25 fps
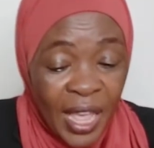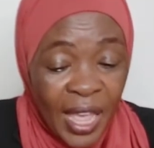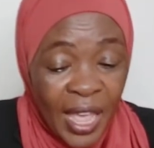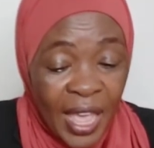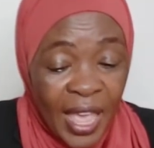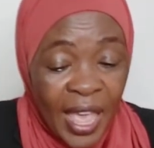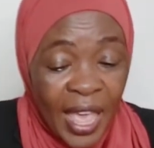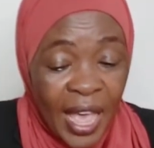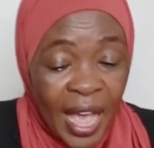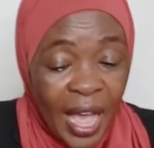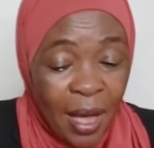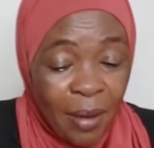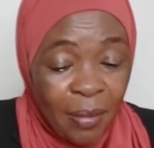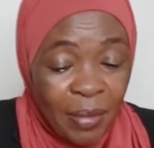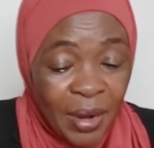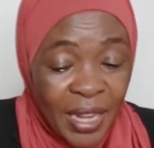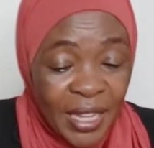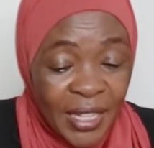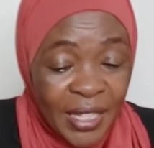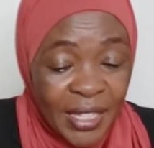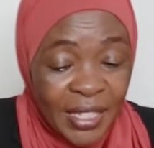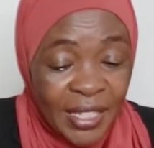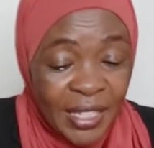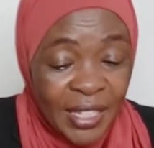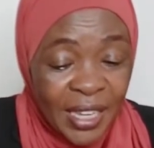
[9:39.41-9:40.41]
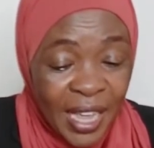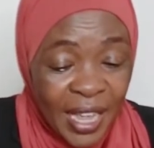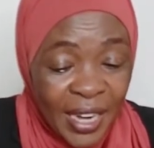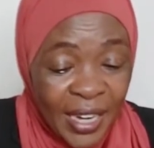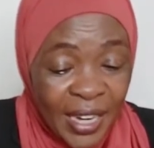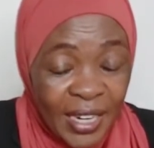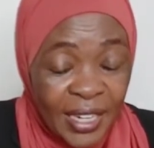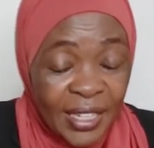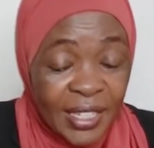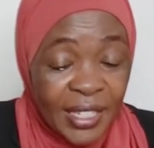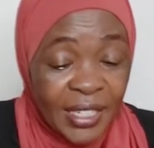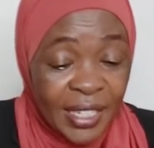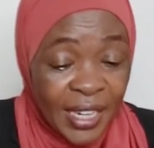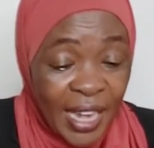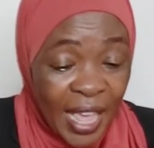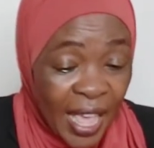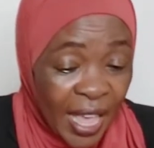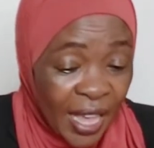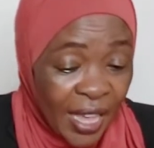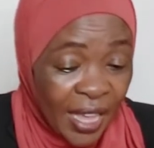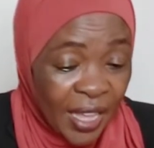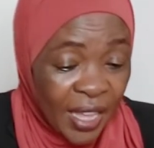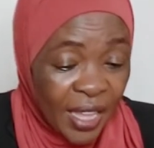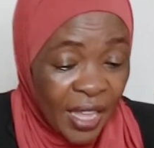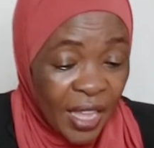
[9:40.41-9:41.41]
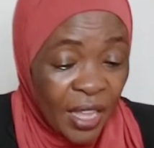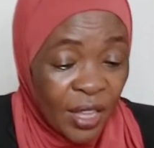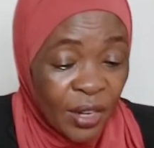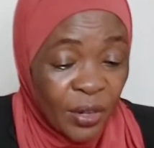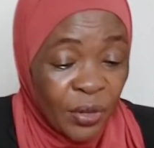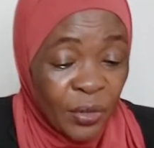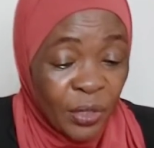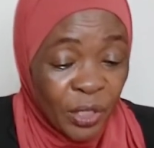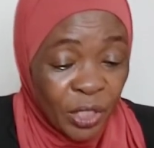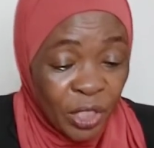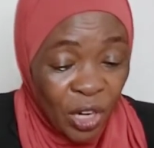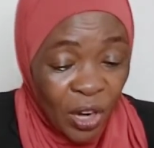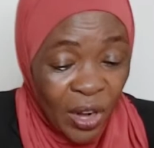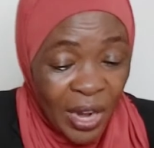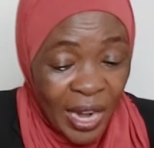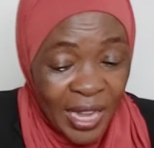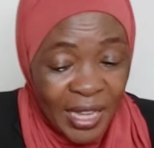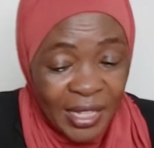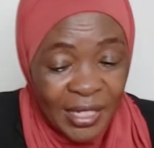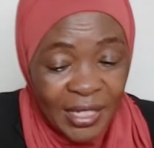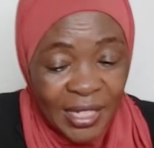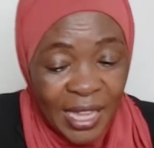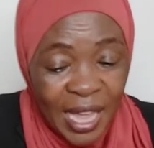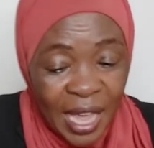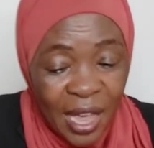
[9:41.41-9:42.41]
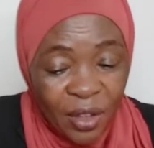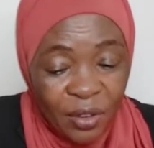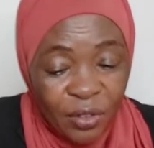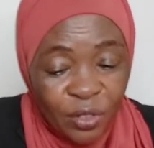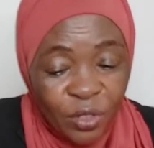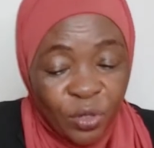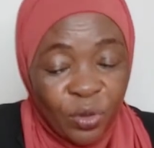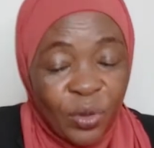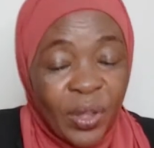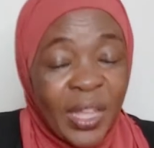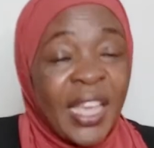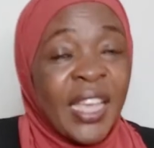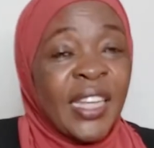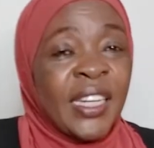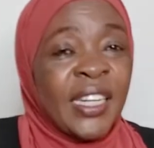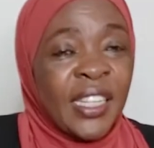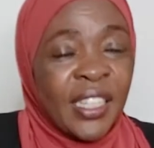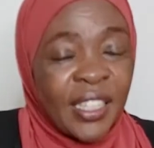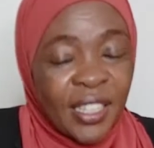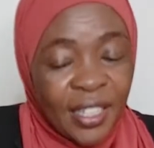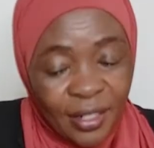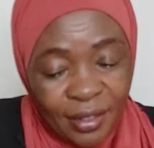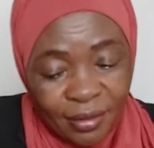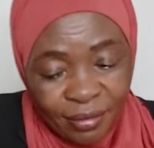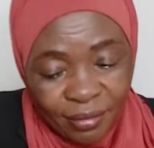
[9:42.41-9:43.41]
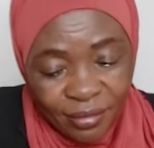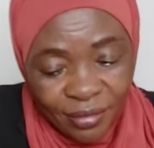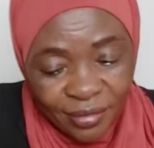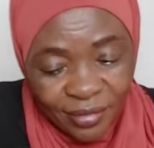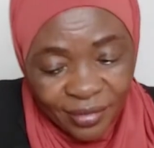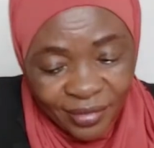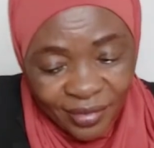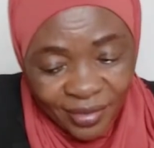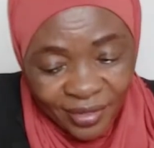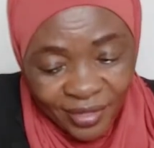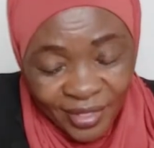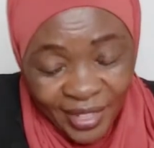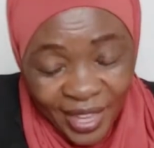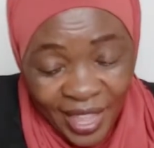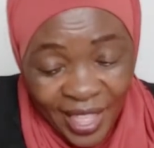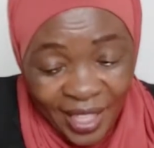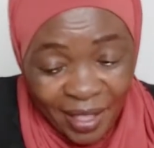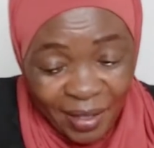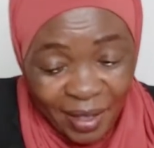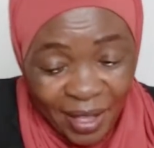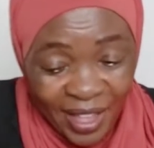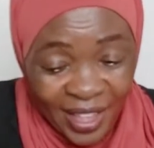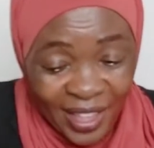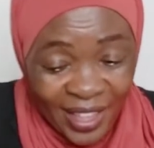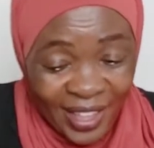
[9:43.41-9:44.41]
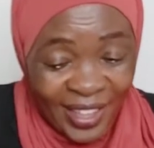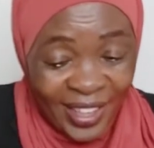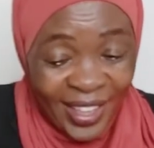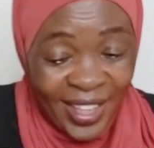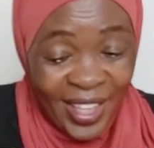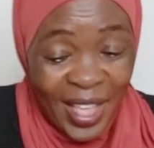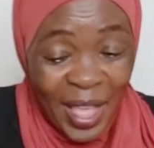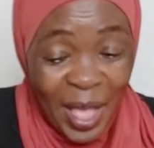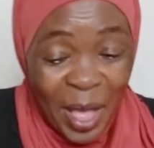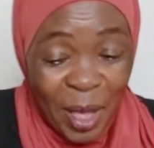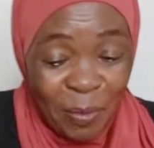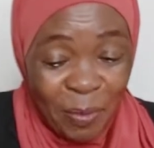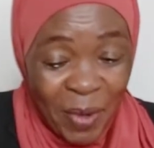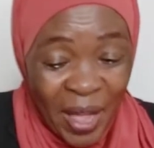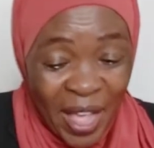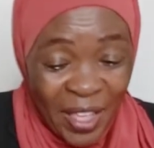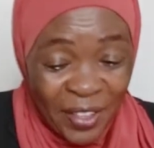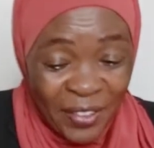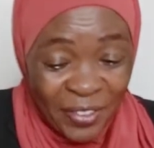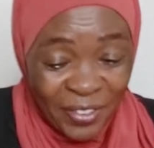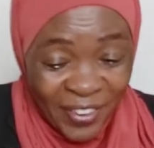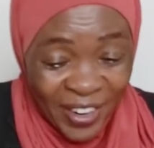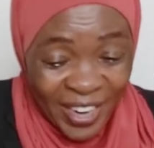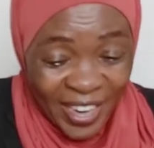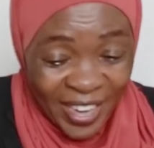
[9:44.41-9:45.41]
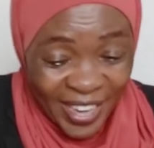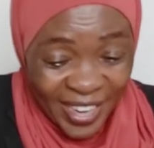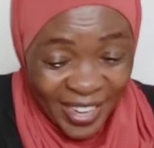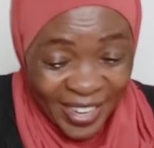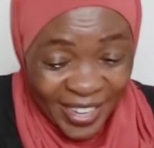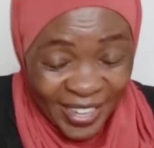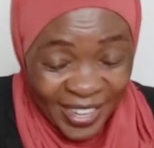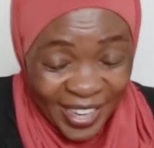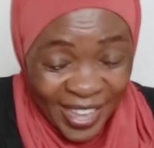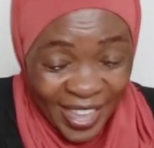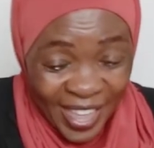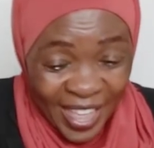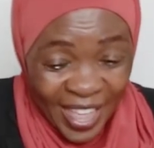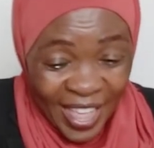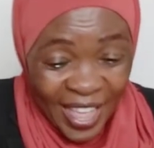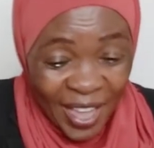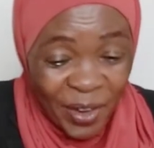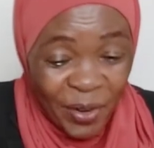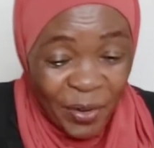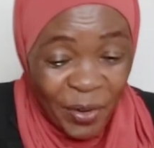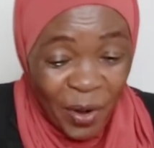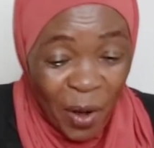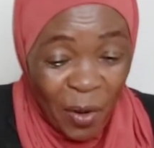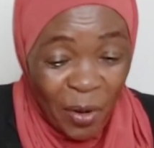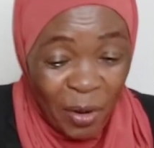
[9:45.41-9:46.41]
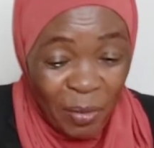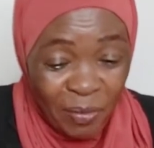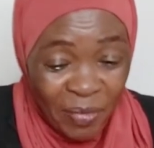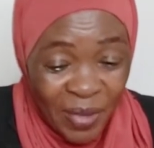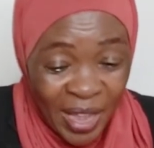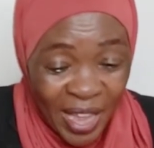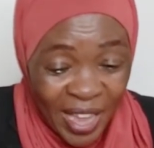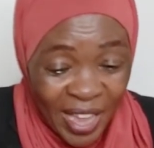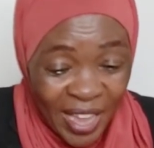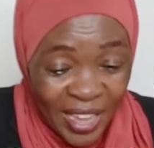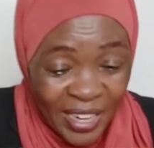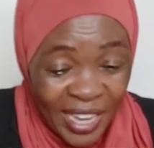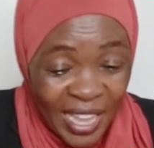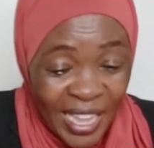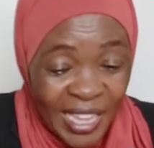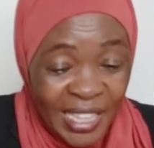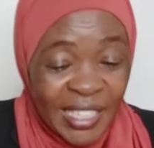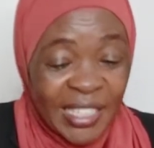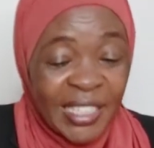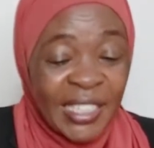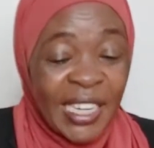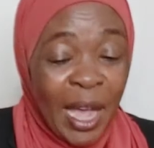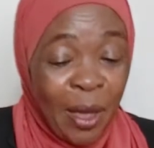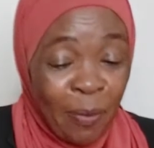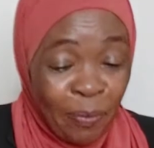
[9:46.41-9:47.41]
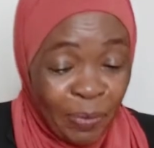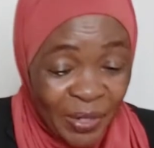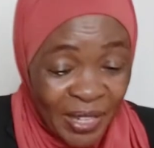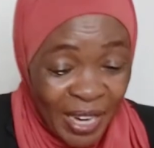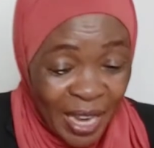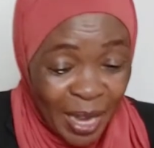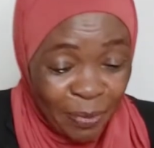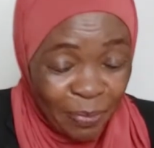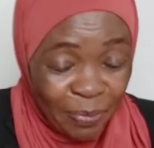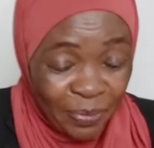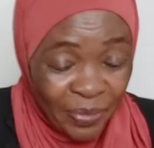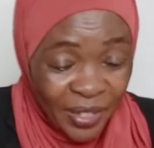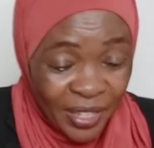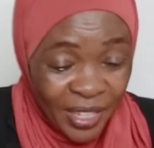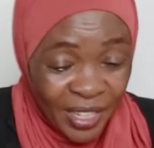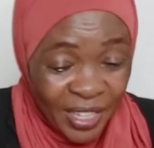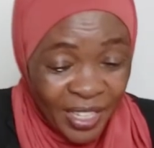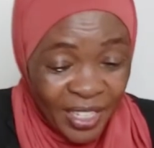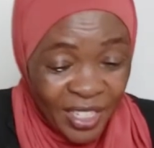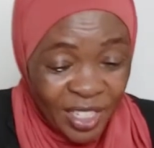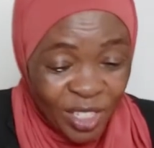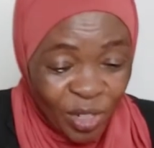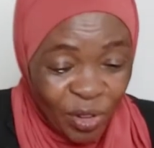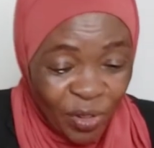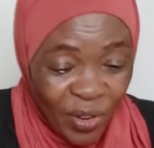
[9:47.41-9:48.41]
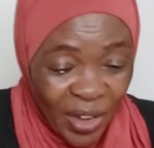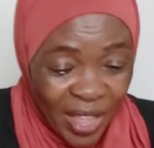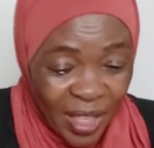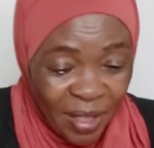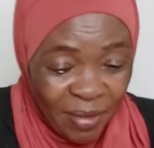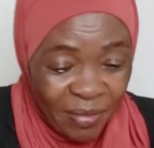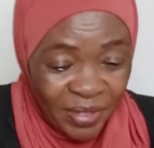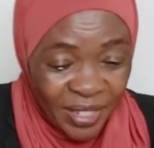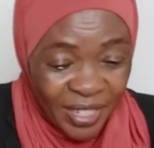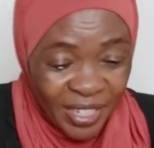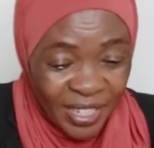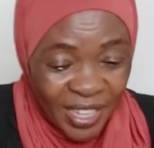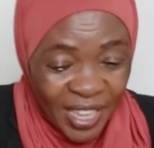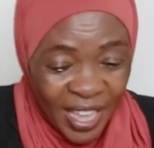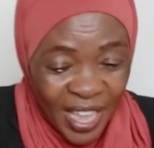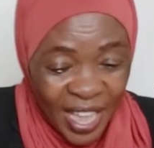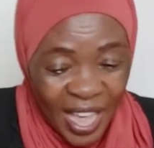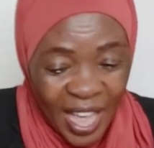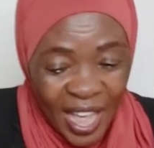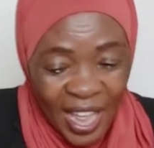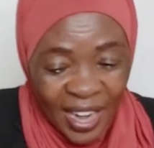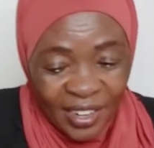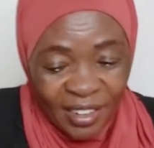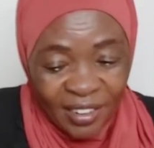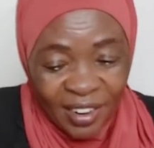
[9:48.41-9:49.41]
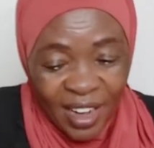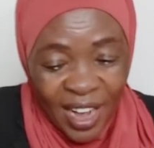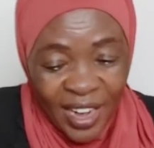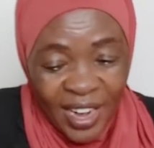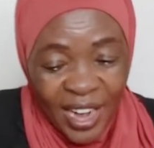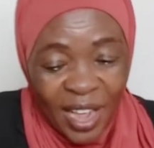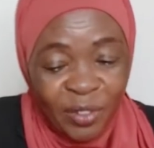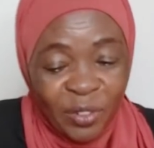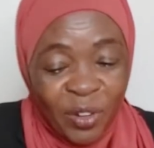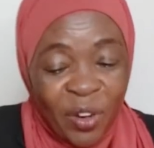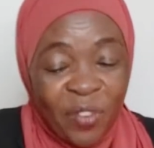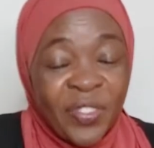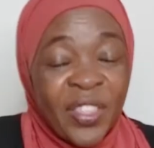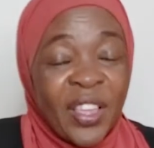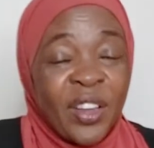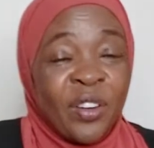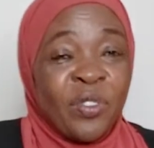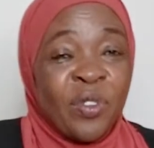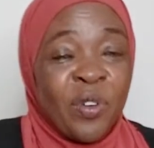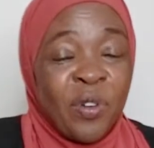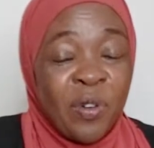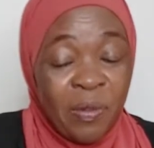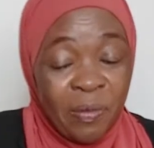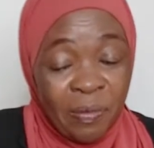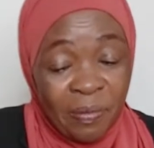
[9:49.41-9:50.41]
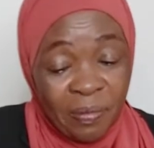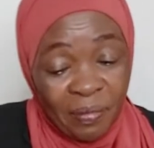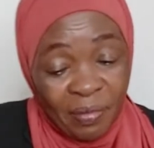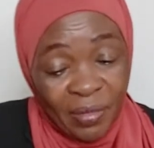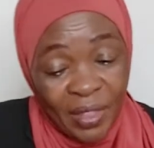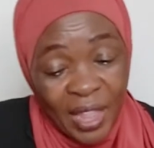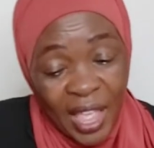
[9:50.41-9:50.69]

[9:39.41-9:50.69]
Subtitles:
a harmless garden snake to show us how to eat it. My friend, a grown man, jumped up, screamed, and ran out of the room.